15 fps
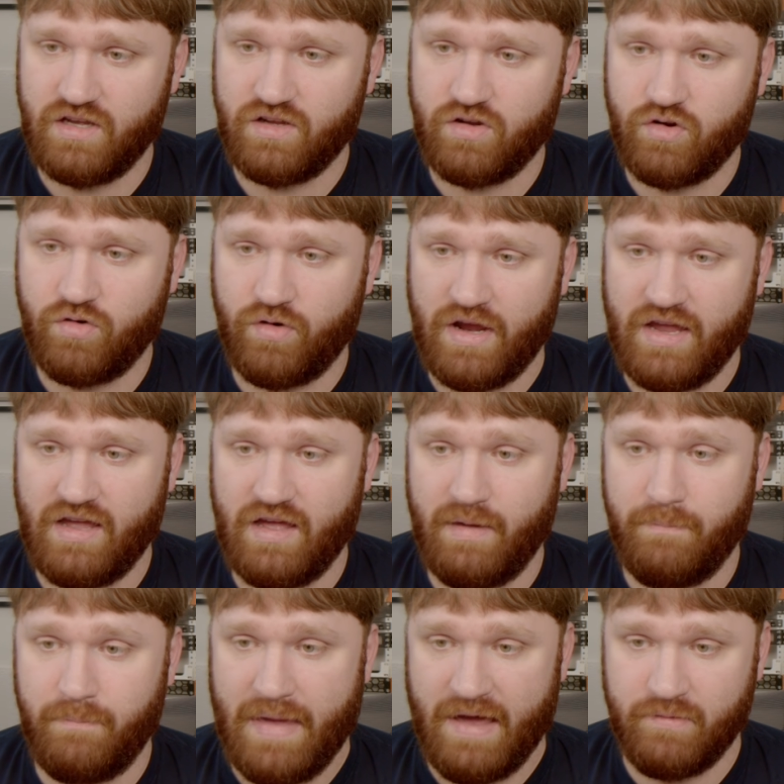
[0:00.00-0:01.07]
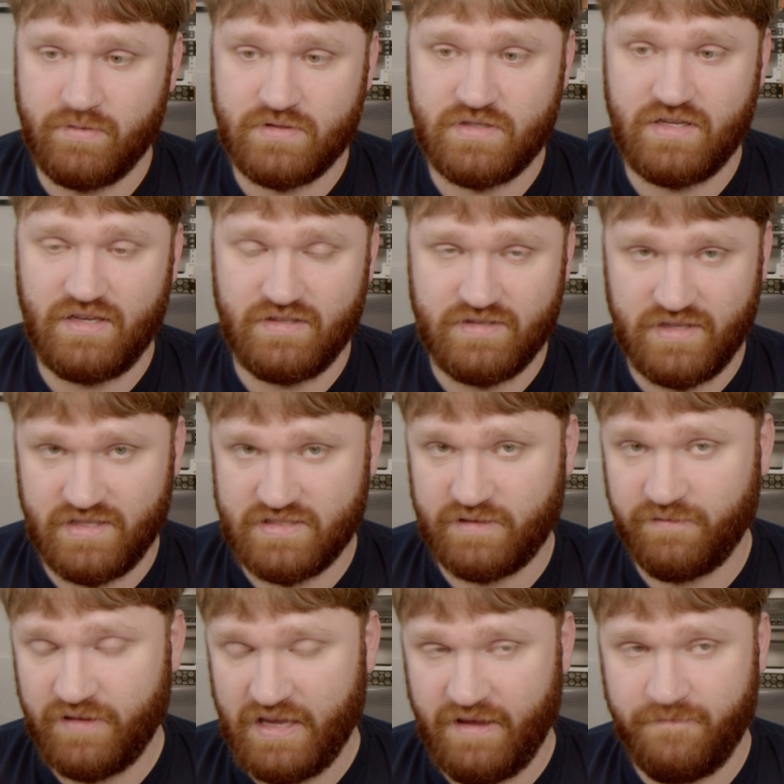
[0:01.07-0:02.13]
create a mount into this
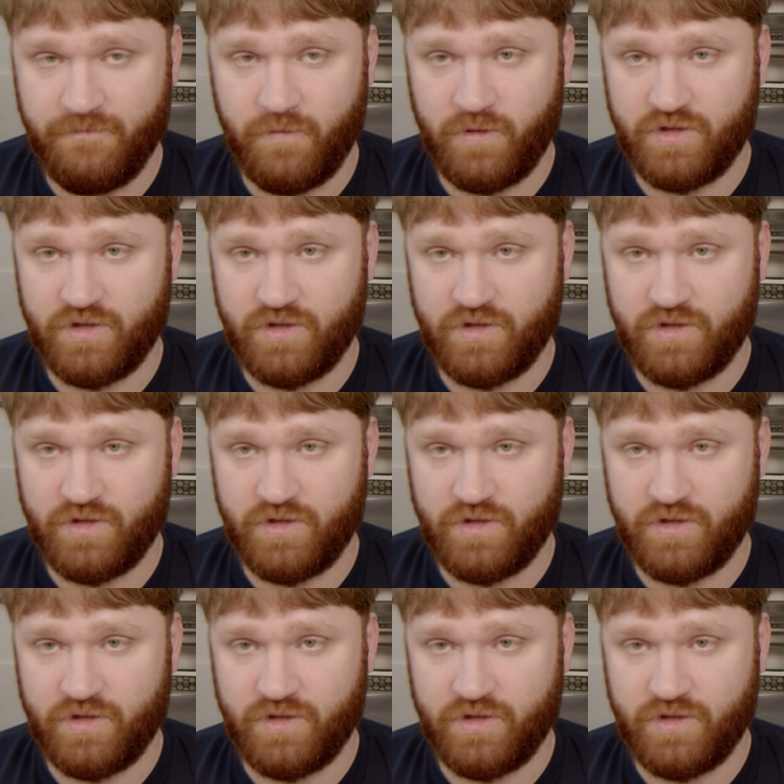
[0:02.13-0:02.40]
VM for the